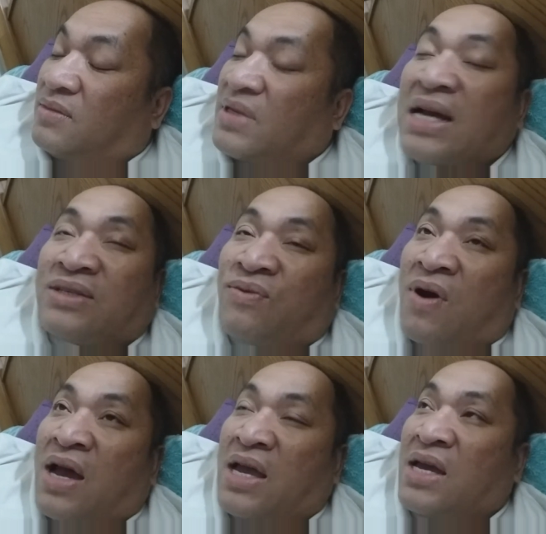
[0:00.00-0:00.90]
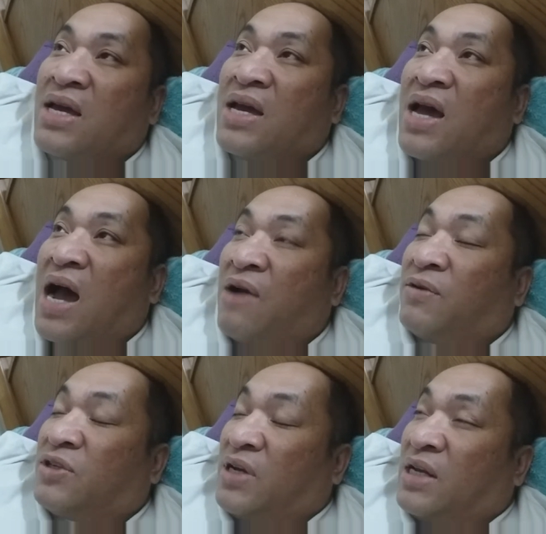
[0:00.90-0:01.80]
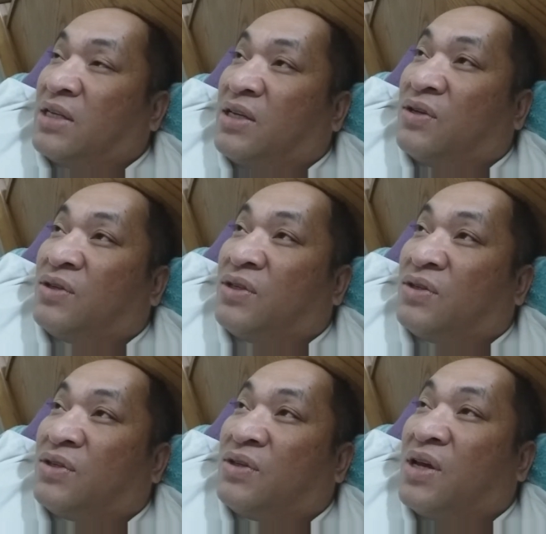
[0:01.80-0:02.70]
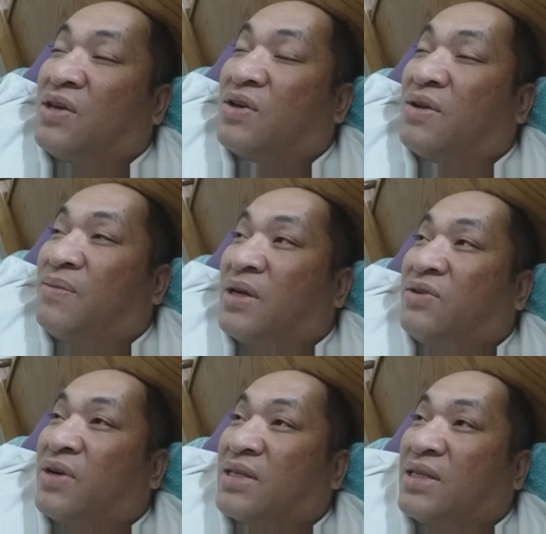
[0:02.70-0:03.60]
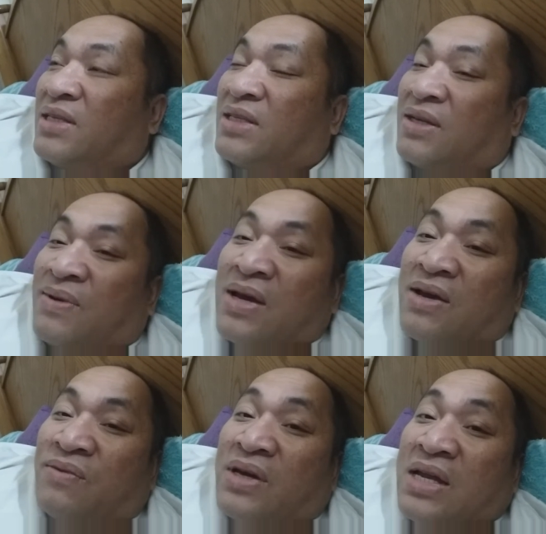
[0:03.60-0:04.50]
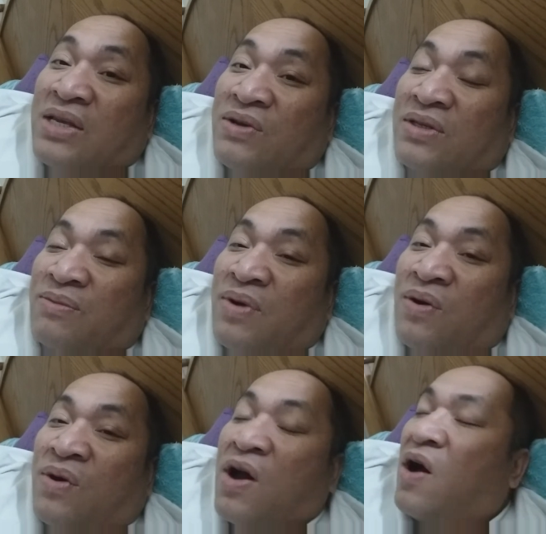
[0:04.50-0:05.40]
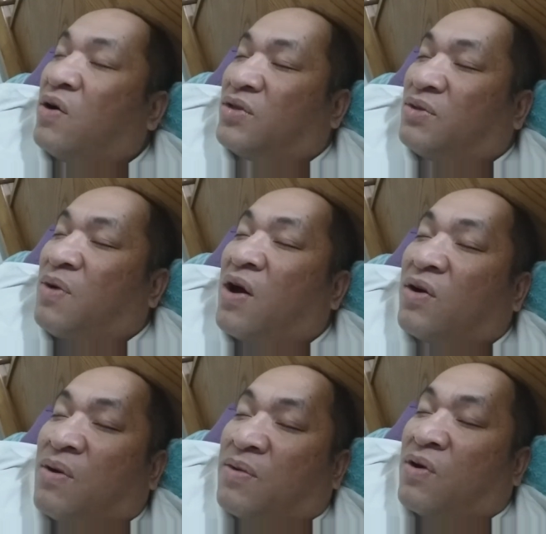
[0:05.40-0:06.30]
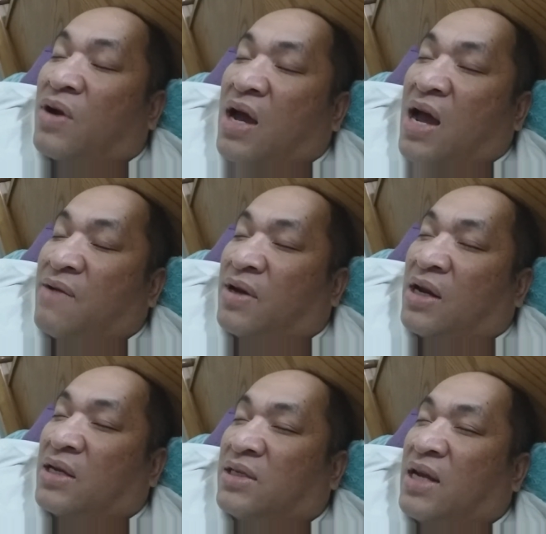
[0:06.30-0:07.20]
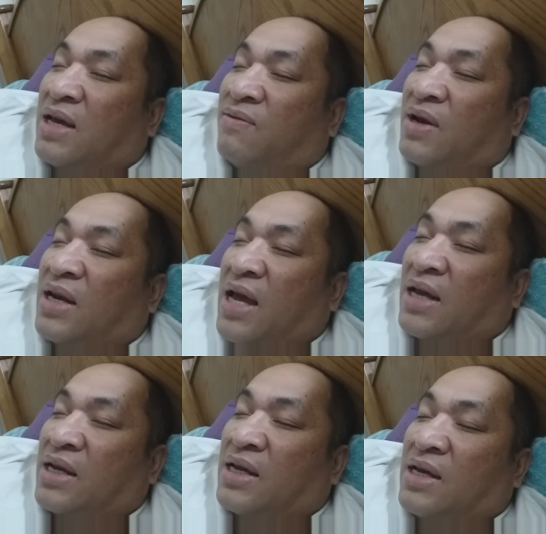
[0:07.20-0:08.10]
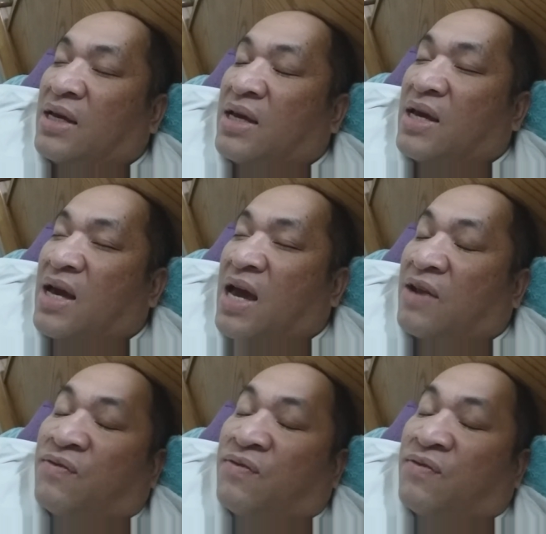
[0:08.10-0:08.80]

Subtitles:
That's why I will introduce you to the unimetric system. We can use a bow. Oh, tomorrow I'm going to have a lunch date with Danny at